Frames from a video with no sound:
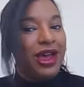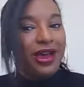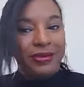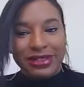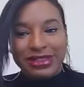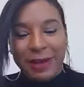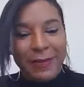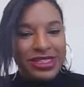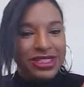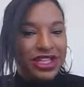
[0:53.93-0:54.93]
WhatsApp
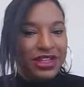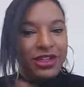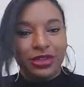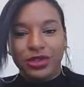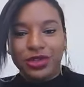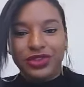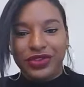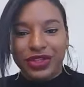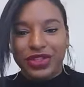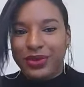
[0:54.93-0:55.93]
messaging and calls
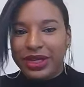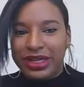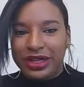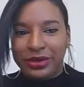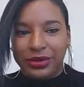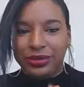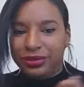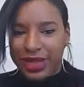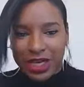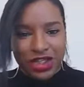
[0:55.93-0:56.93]
for those quick
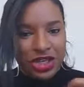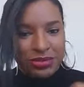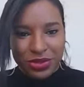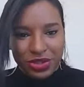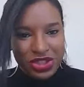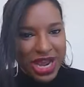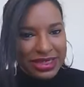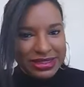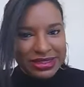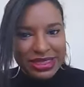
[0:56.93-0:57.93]
little catch-ups or
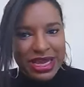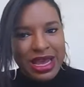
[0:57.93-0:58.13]
chats.